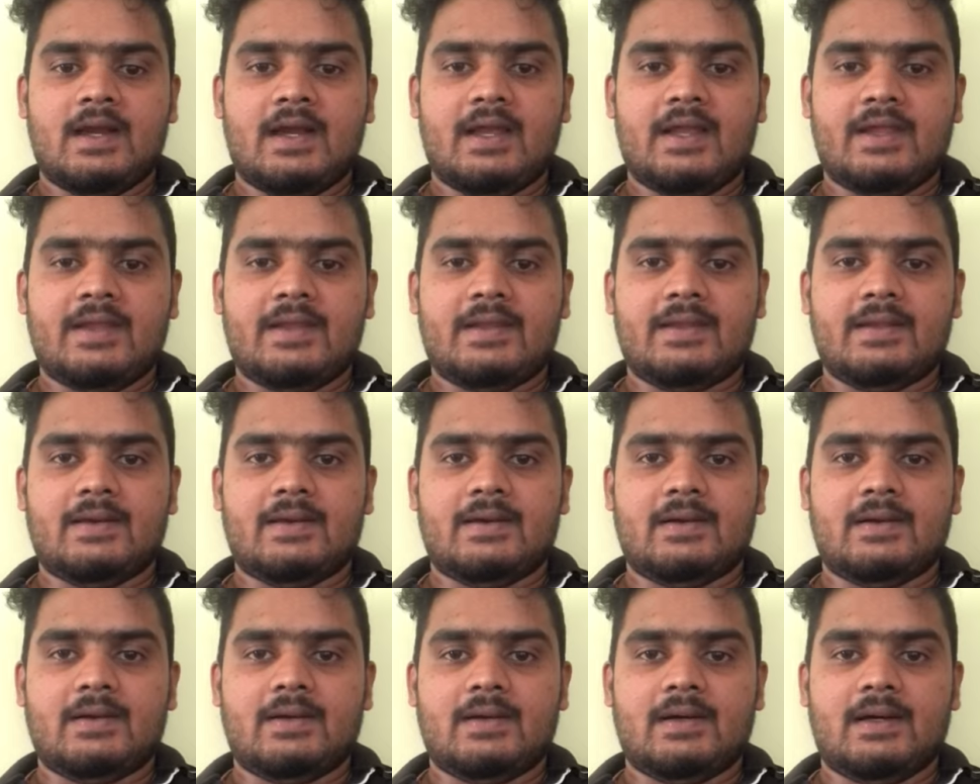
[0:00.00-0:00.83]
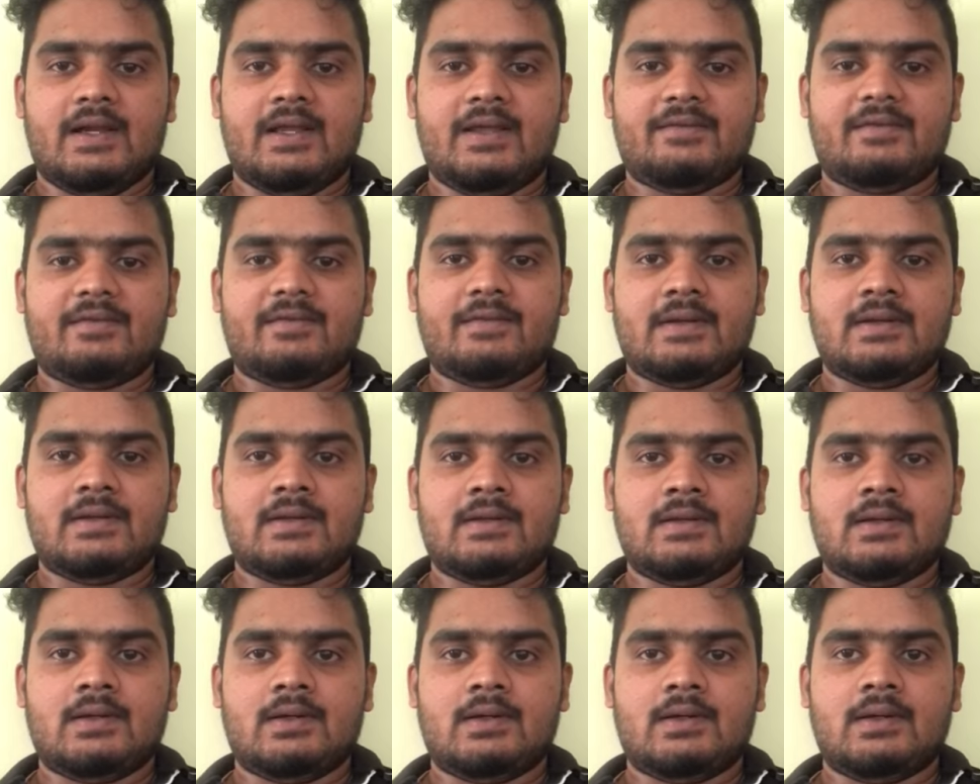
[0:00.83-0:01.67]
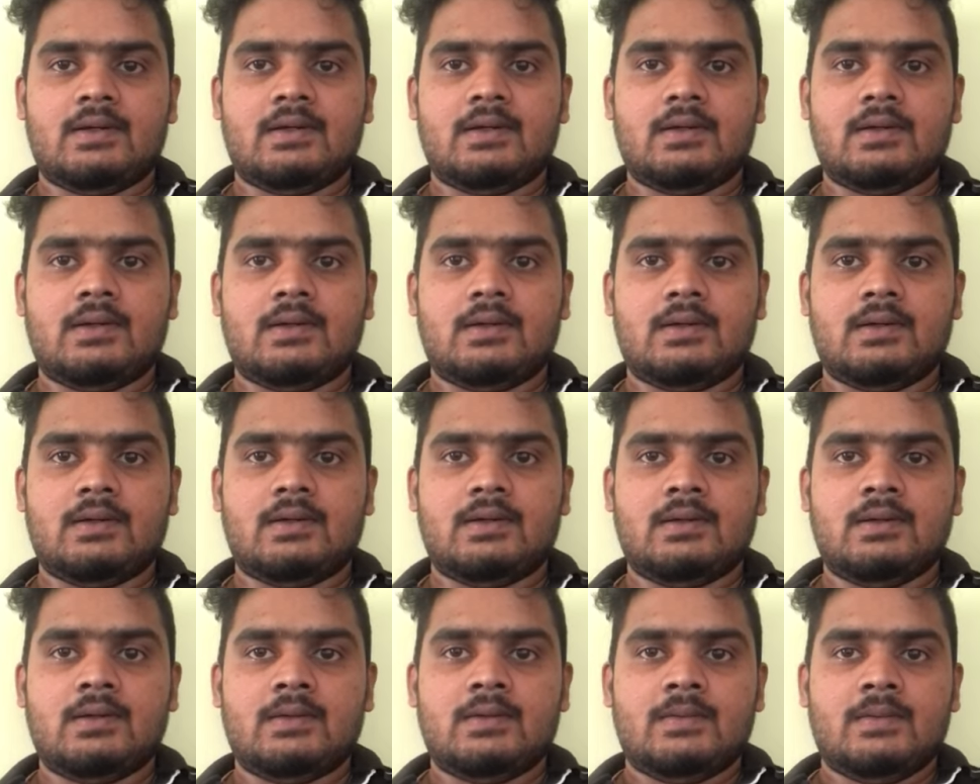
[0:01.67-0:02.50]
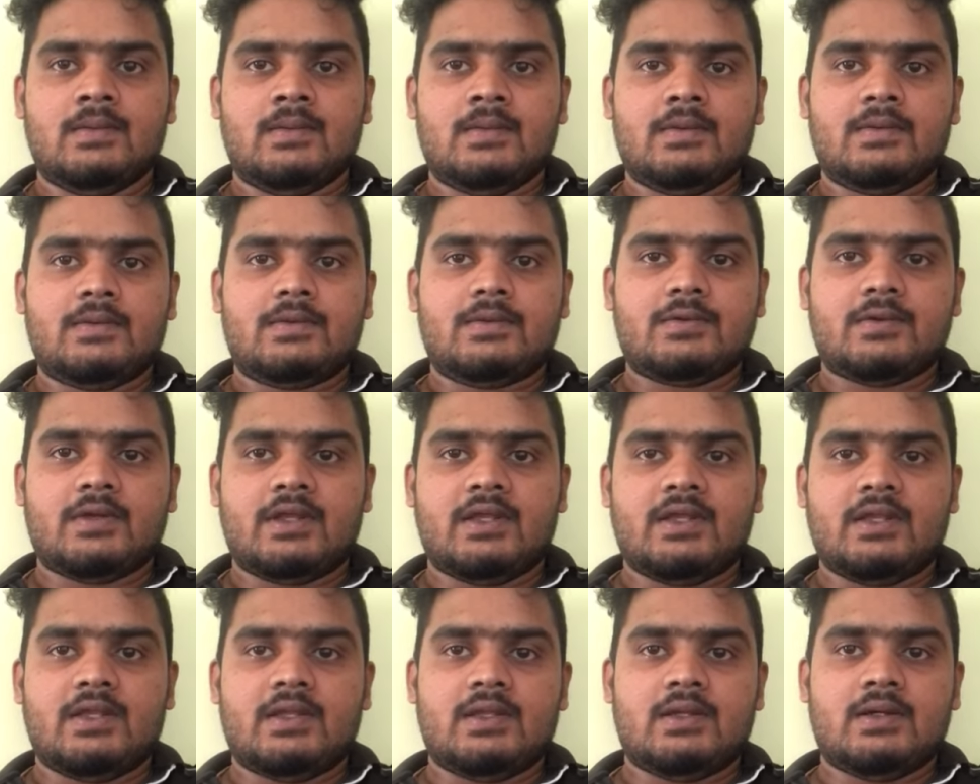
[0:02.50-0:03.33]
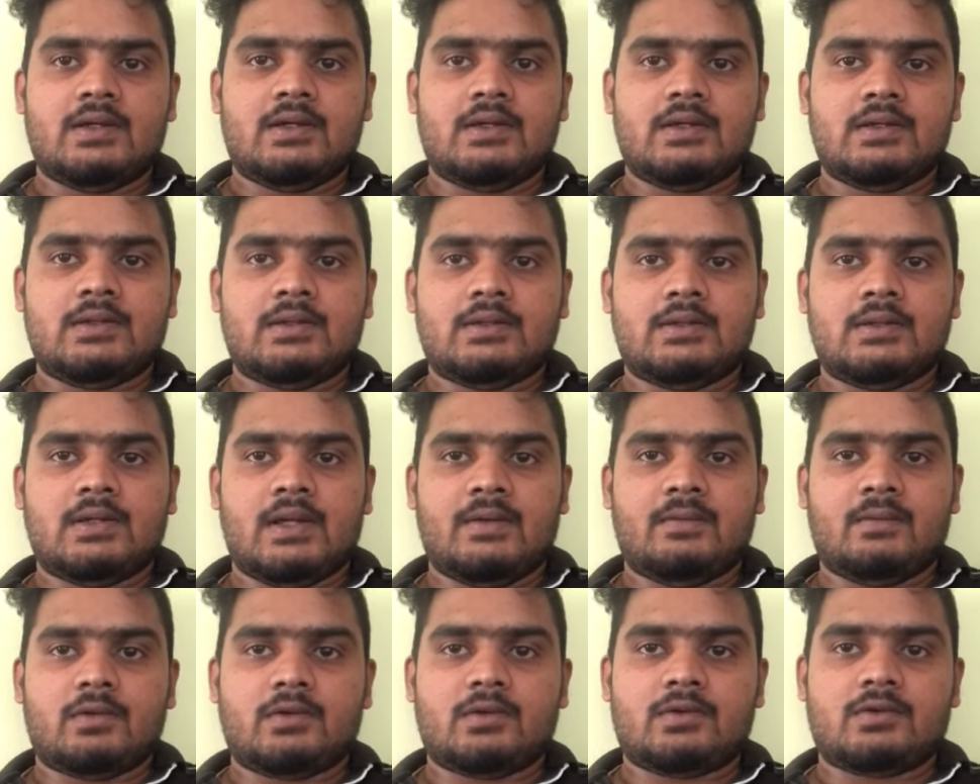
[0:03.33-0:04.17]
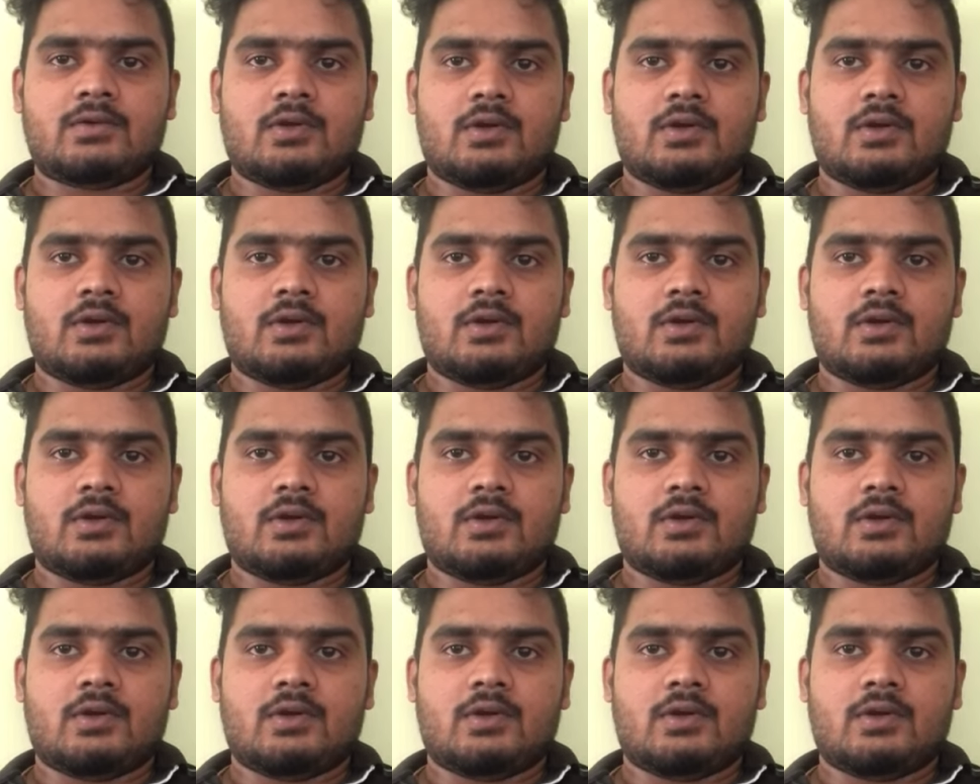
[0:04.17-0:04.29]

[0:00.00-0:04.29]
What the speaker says: Hi everyone. Today I want to